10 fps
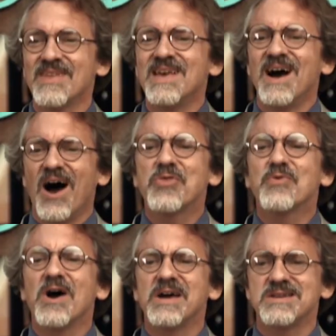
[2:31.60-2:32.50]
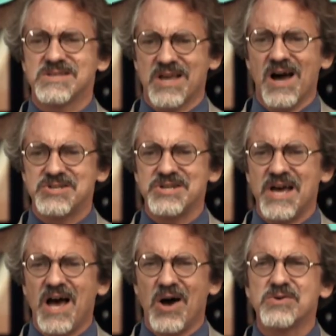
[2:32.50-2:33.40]
Arthritis got you
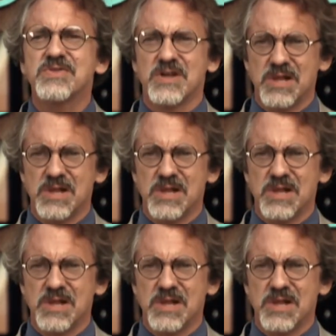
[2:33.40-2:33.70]
down, the